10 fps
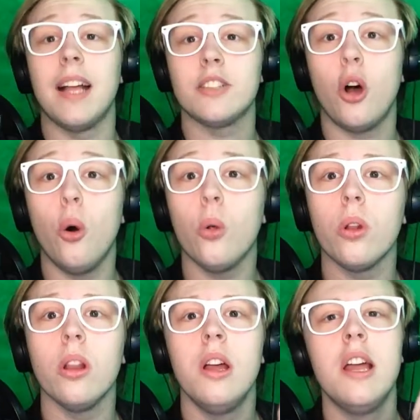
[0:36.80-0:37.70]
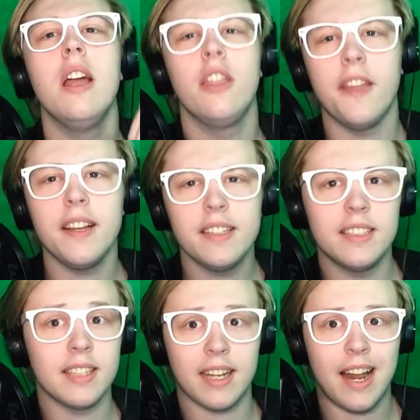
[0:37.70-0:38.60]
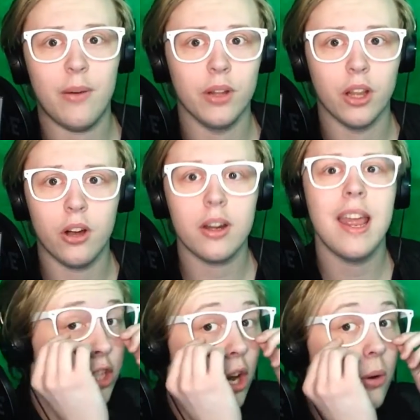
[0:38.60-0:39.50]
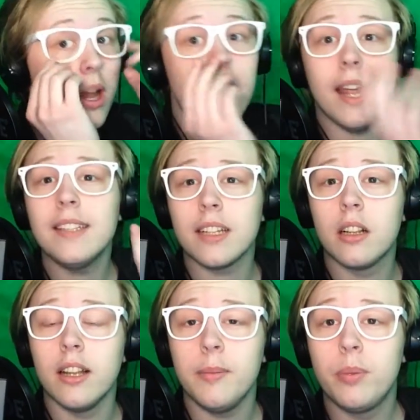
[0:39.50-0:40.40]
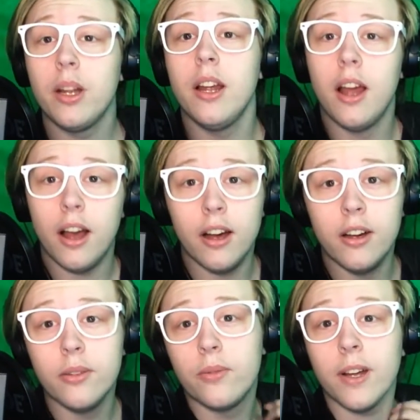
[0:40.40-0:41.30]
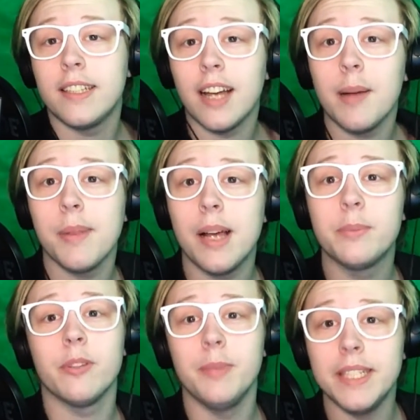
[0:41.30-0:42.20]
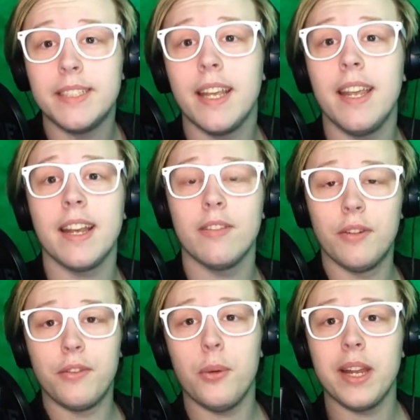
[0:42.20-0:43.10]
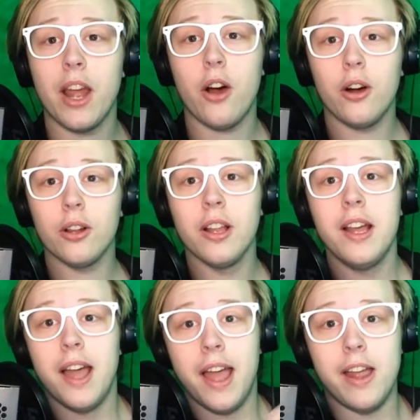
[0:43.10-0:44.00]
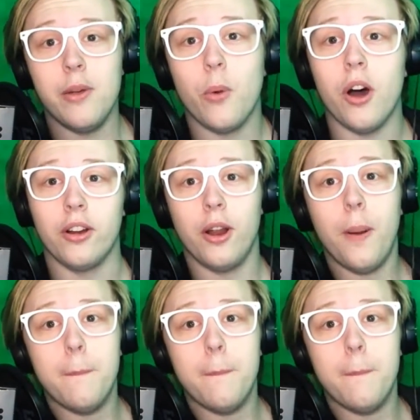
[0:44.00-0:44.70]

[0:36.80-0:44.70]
as a whole thing, because it's like an hour long. So here's a clip of a time lapse of me sitting and reviewing it all in one.